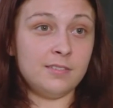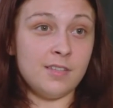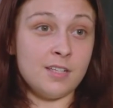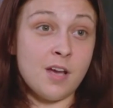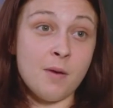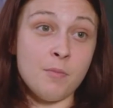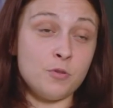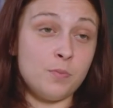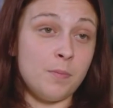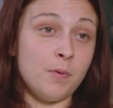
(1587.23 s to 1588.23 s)
That's how
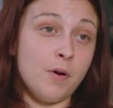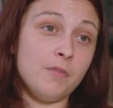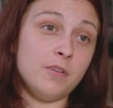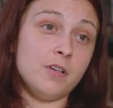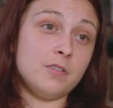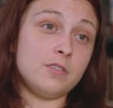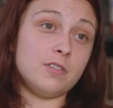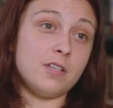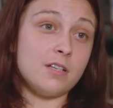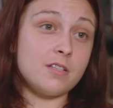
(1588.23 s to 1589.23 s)
most people overdose,
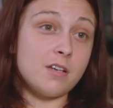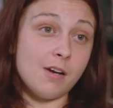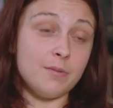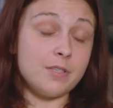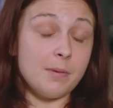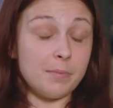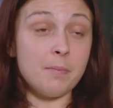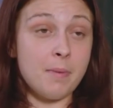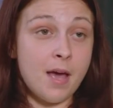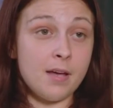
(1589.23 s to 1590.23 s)
is that it's cut with something
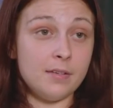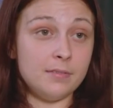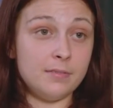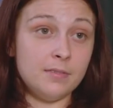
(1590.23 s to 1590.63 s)
bad.